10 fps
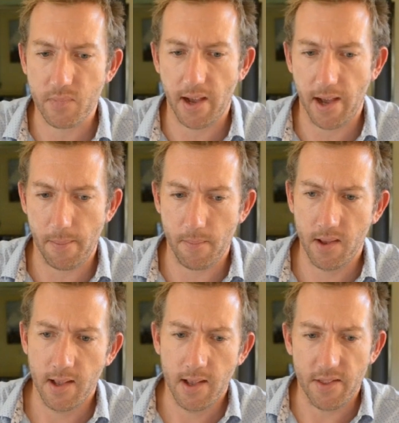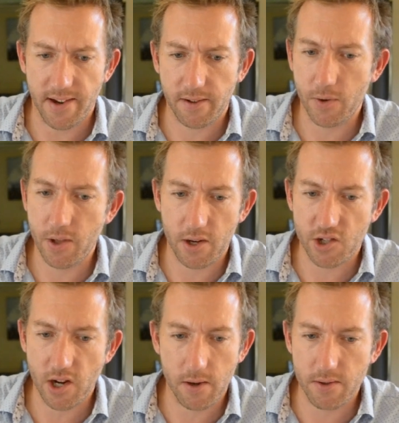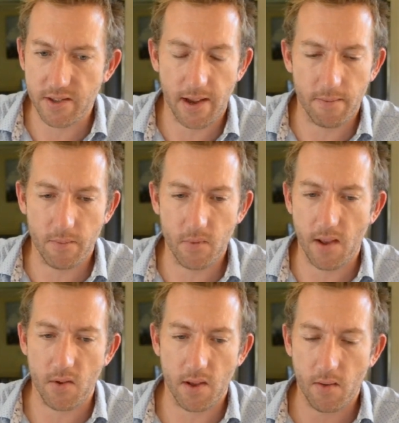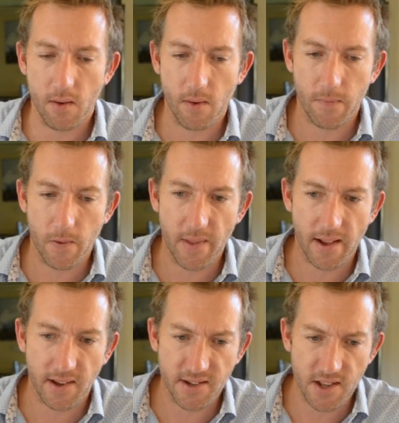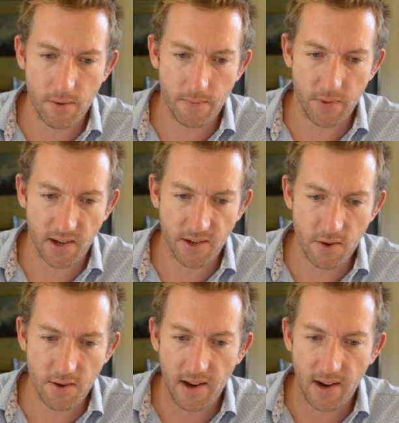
The next video shows that if you, for the continued